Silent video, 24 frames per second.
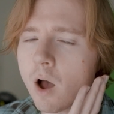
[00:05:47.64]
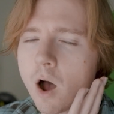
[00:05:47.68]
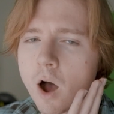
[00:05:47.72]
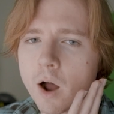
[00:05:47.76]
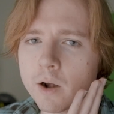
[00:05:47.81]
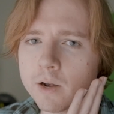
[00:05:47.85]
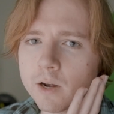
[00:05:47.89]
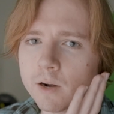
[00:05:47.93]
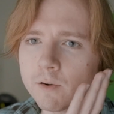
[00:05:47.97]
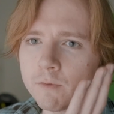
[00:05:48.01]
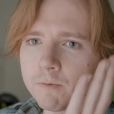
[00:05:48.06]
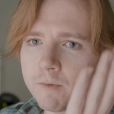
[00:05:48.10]

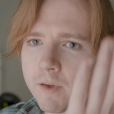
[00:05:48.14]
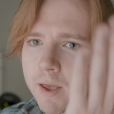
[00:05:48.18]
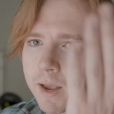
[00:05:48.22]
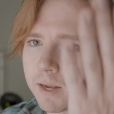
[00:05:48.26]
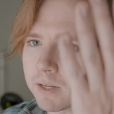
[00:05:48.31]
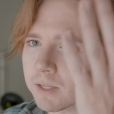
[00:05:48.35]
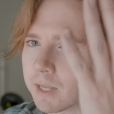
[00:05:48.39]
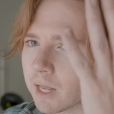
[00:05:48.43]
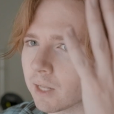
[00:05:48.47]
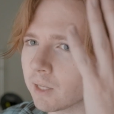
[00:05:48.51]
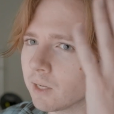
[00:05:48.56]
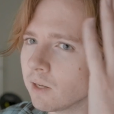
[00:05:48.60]
on your
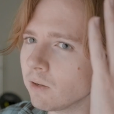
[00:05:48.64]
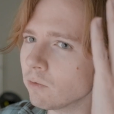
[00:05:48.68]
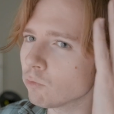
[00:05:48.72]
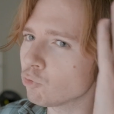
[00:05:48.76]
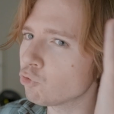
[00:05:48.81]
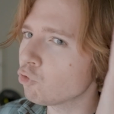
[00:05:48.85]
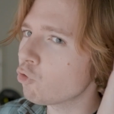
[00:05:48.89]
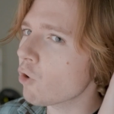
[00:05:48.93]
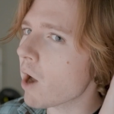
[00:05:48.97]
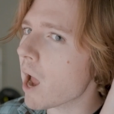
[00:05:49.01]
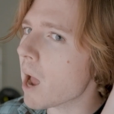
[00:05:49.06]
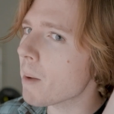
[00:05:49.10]
face, that little
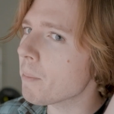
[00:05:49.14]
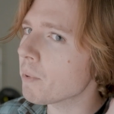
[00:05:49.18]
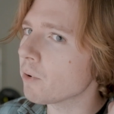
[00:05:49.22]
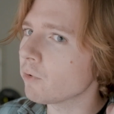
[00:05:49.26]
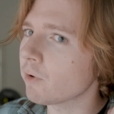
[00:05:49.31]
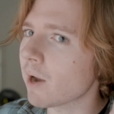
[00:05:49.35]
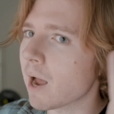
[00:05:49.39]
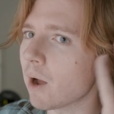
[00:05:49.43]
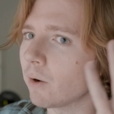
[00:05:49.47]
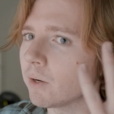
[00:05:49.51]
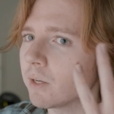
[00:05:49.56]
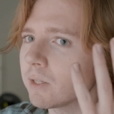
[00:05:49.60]
wrap
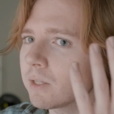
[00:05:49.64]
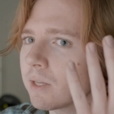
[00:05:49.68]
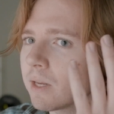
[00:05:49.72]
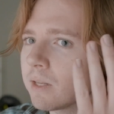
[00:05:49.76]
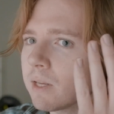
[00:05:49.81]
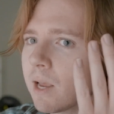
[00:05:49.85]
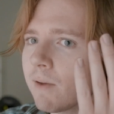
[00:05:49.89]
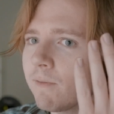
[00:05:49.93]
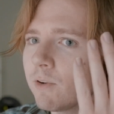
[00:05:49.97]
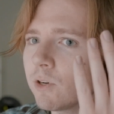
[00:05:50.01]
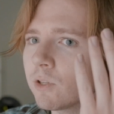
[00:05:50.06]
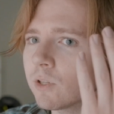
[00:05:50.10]
around. It's
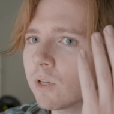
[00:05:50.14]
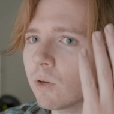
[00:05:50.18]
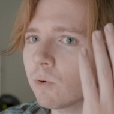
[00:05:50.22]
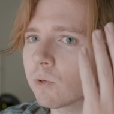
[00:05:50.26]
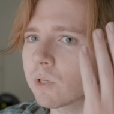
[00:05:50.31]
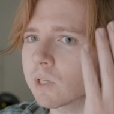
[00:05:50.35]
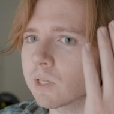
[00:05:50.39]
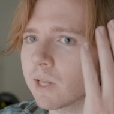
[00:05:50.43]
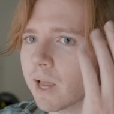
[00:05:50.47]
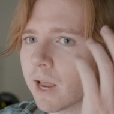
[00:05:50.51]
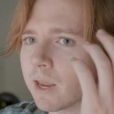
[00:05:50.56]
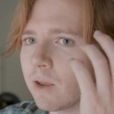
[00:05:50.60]
ever so
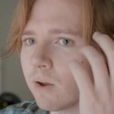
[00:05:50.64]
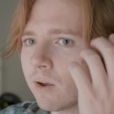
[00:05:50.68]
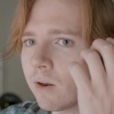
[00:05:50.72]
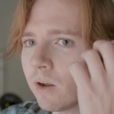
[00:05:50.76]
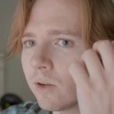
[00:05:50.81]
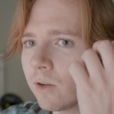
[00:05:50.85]
slight. You can